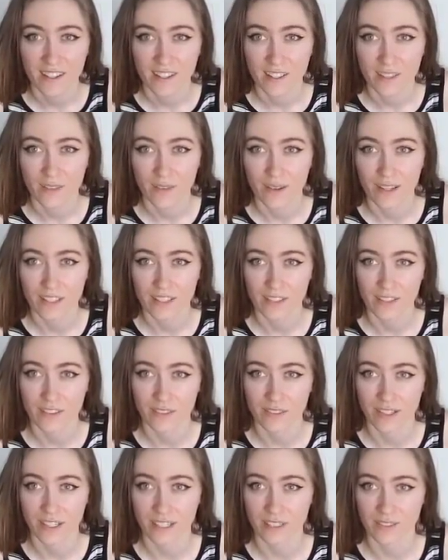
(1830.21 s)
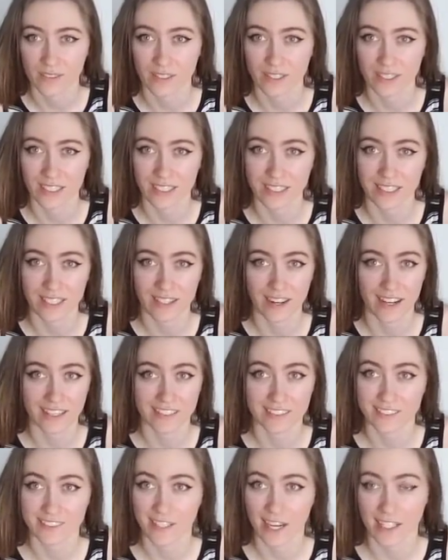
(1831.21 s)
You know why it took three days for it to get
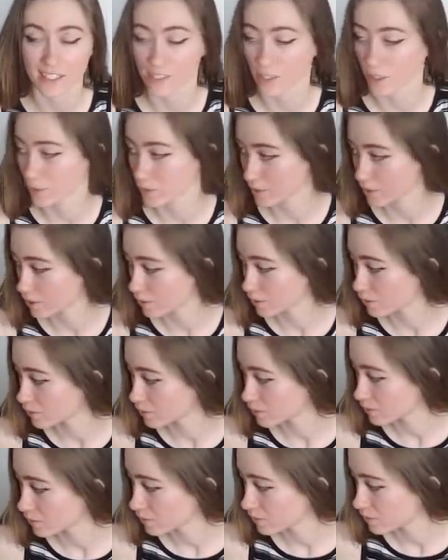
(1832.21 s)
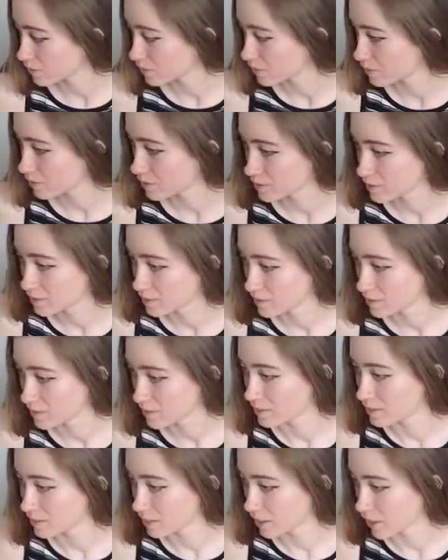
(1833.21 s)
there? I, I don't know.
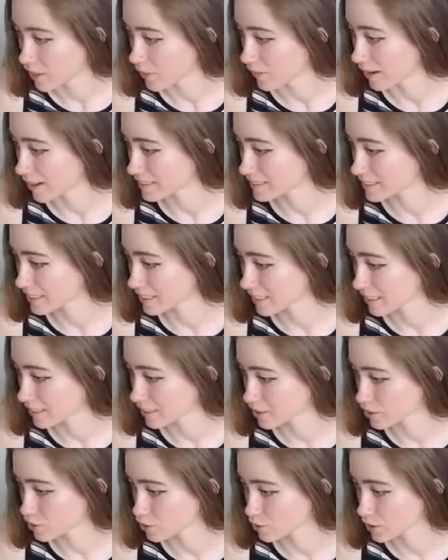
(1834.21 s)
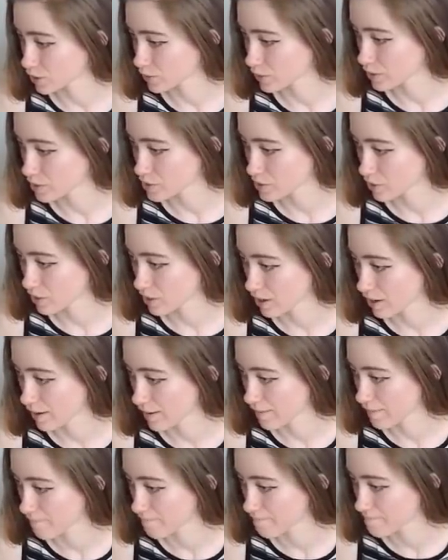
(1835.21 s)
Are you asking that like a trick question or
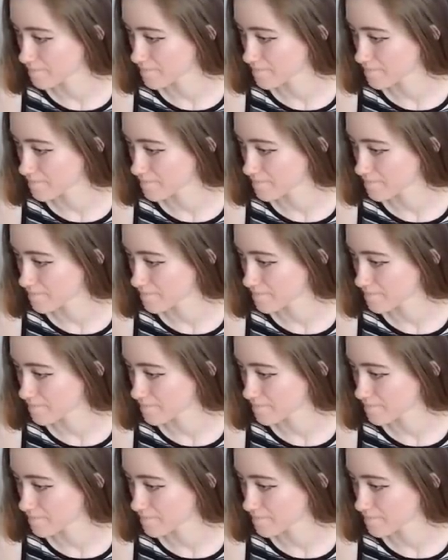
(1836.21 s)
not?